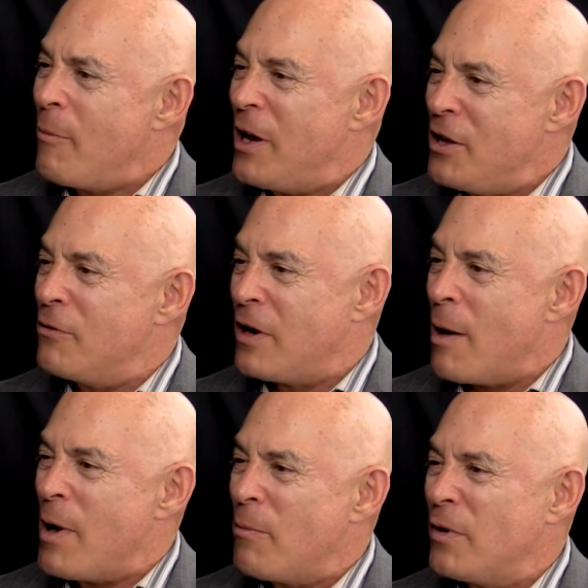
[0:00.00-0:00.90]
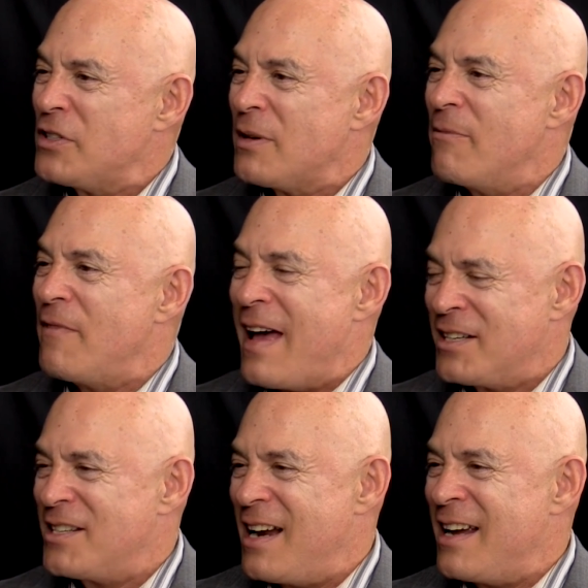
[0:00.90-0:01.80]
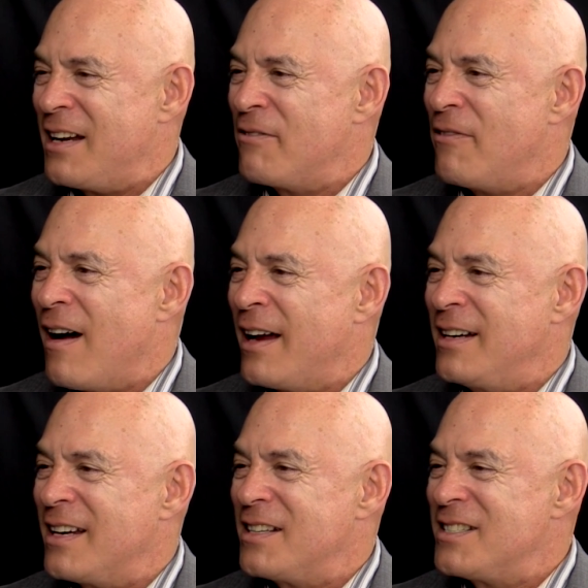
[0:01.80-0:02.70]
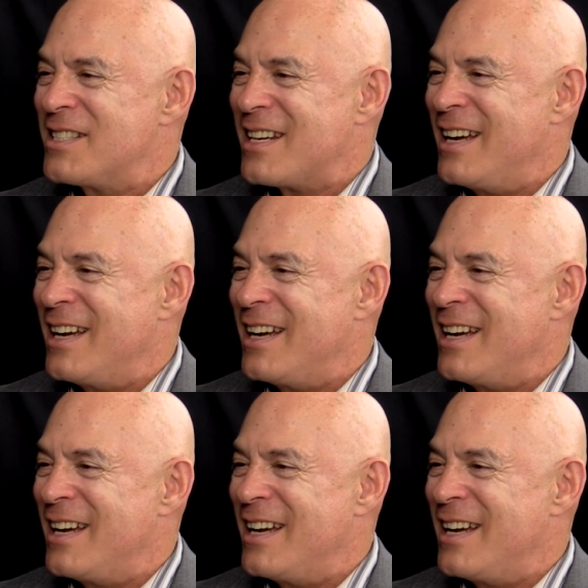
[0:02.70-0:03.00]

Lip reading: but you've come up with some fascinating findings,